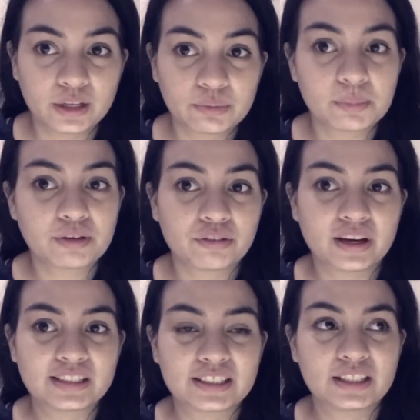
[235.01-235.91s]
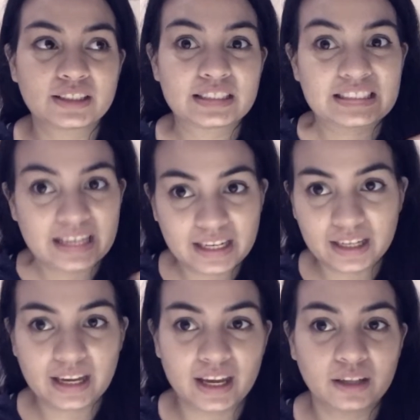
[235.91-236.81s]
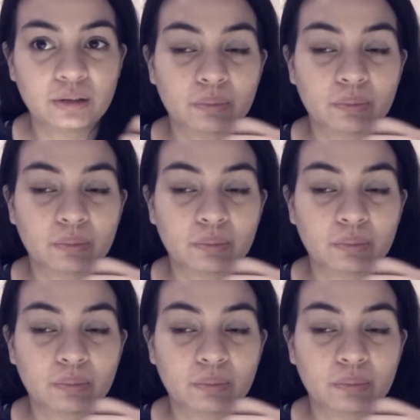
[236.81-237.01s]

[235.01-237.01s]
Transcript: out with my friends and then today again